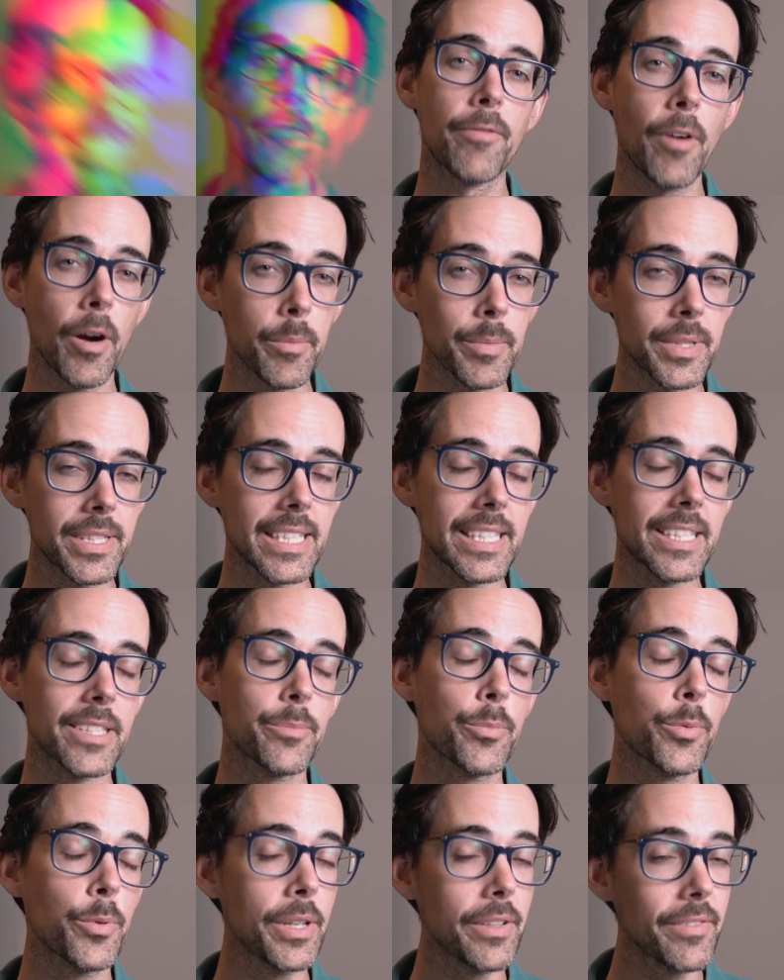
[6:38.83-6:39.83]
Pharmacies
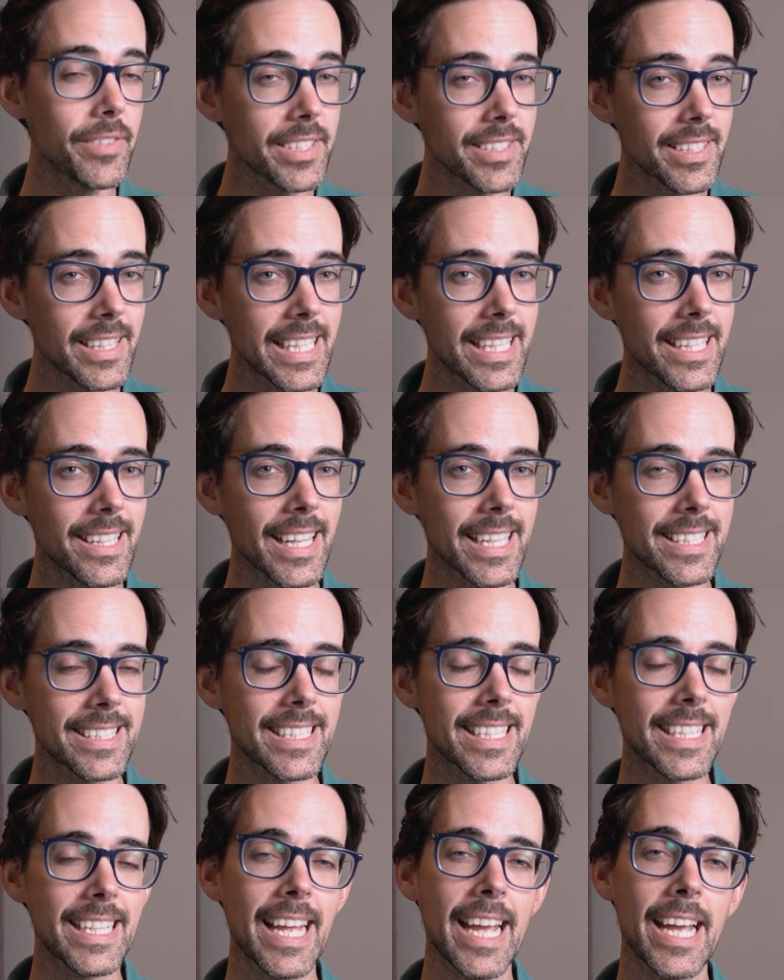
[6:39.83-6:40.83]
previously
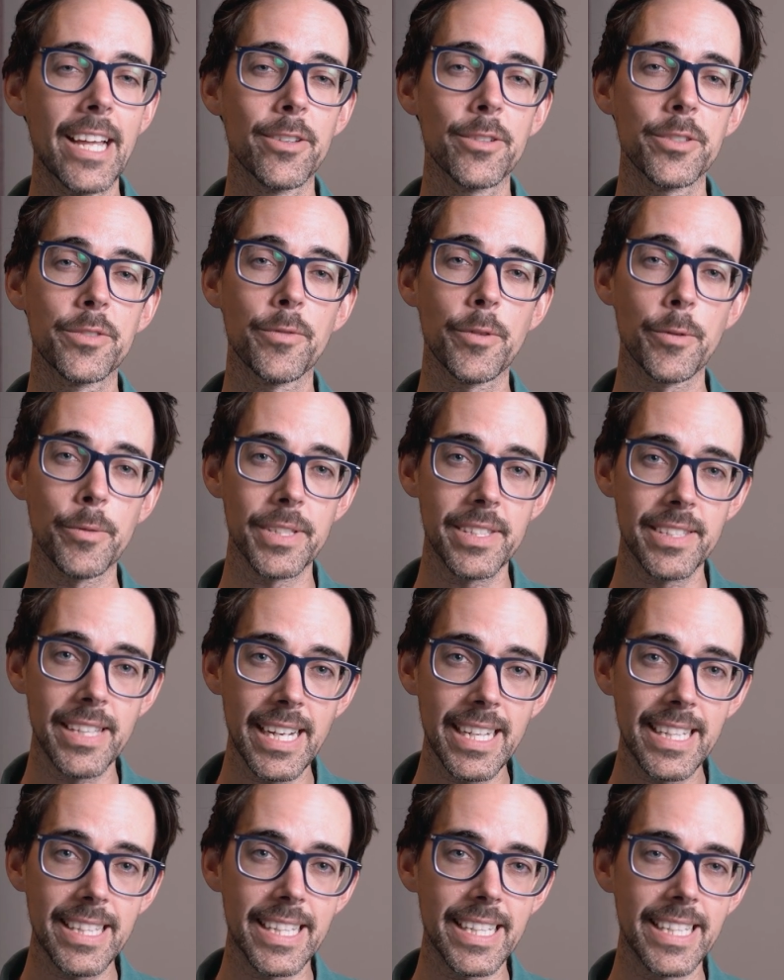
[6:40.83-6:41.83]
collected inhalers for
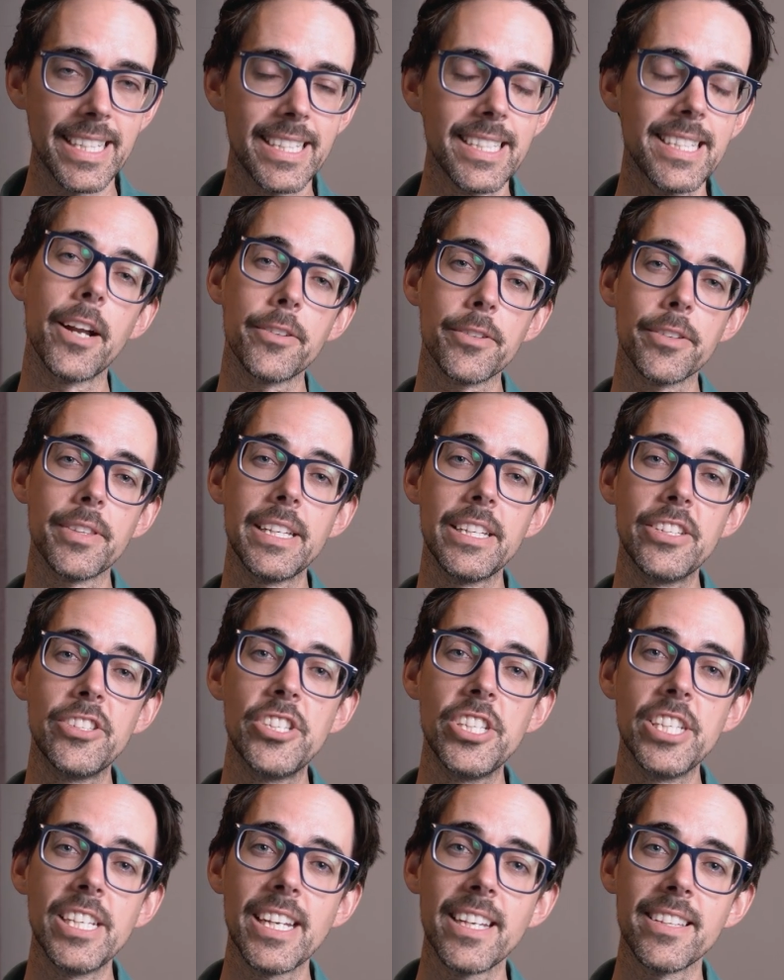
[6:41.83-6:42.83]
recycling under the
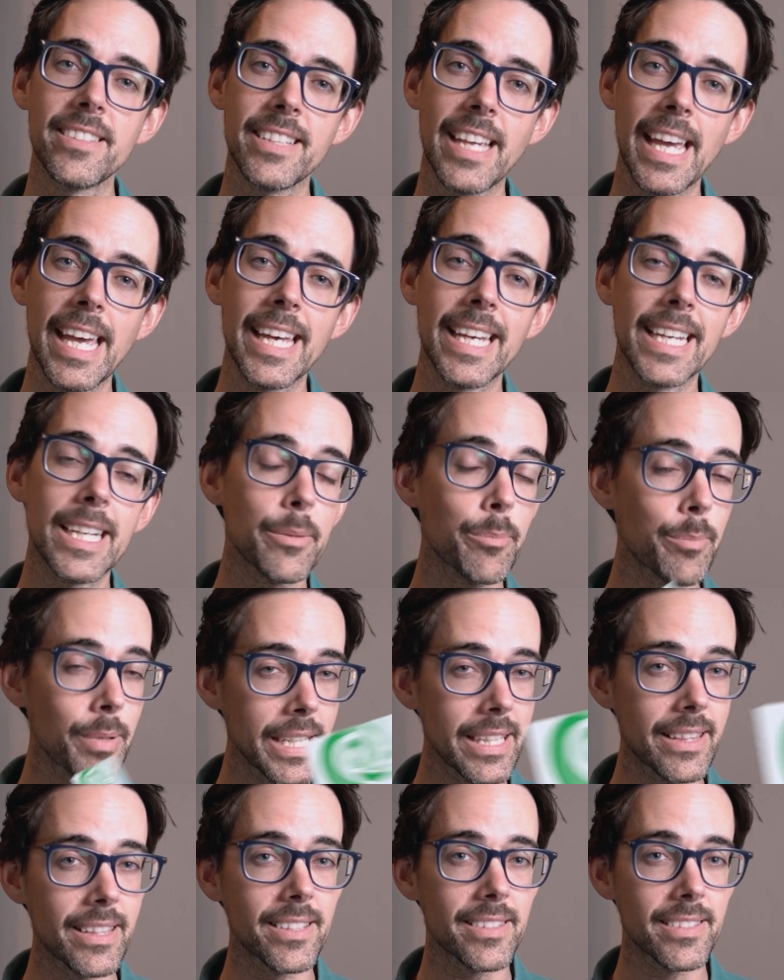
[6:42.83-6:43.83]
G S K
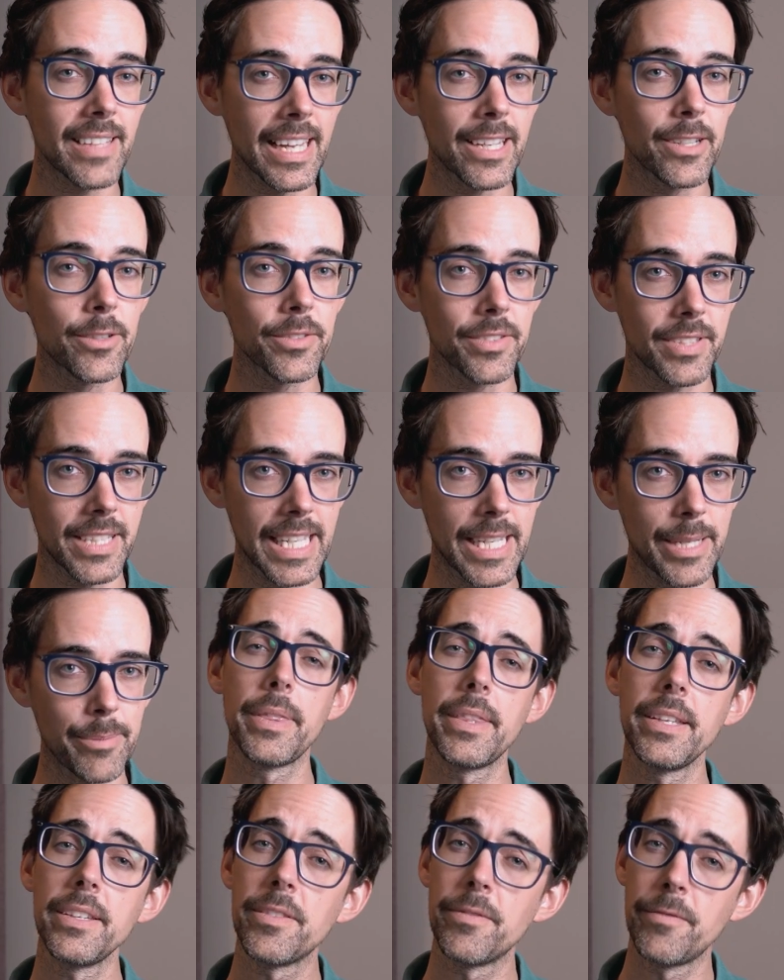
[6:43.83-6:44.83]
Complete the Cycle Scheme,
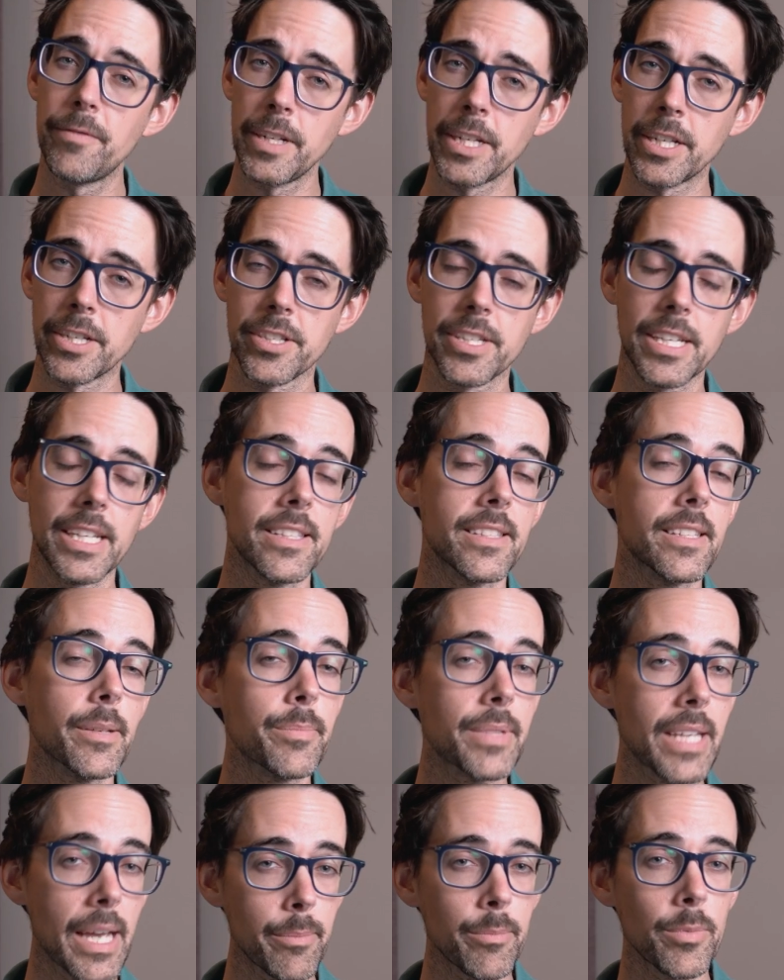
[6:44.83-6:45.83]
but this finished in
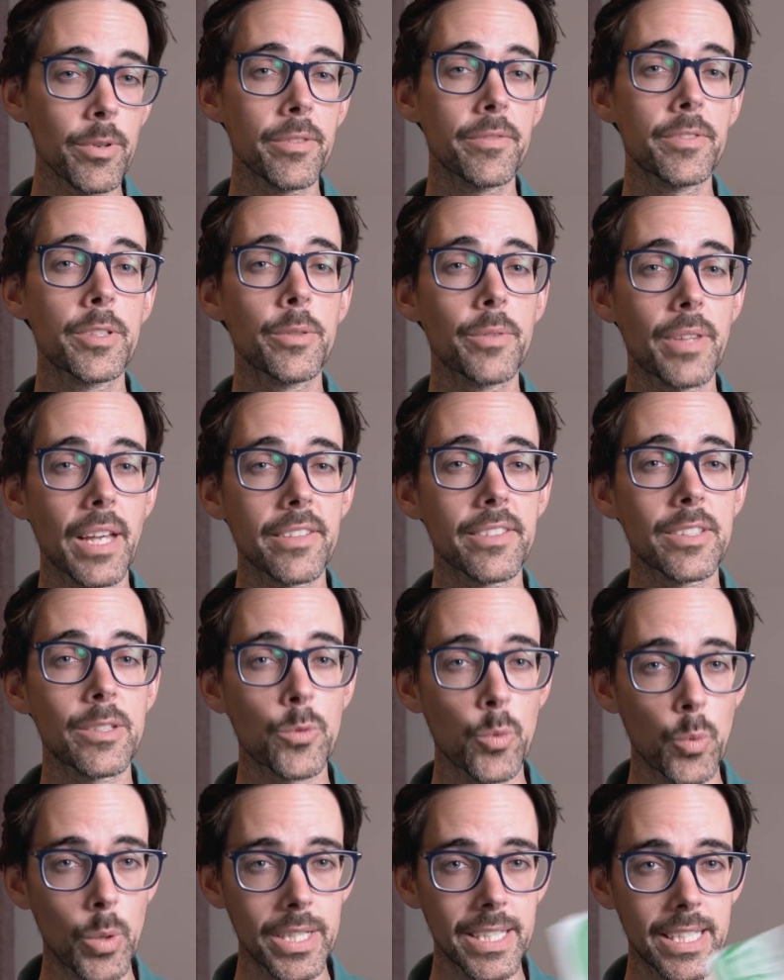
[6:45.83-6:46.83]
September of two thousand
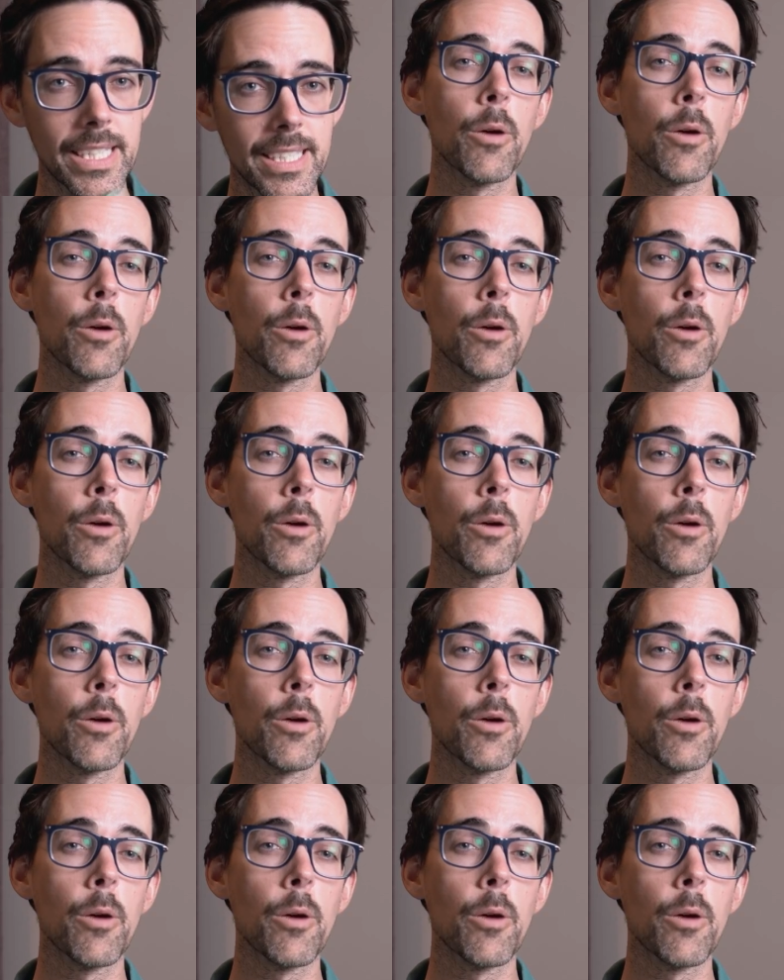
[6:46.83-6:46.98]
twenty.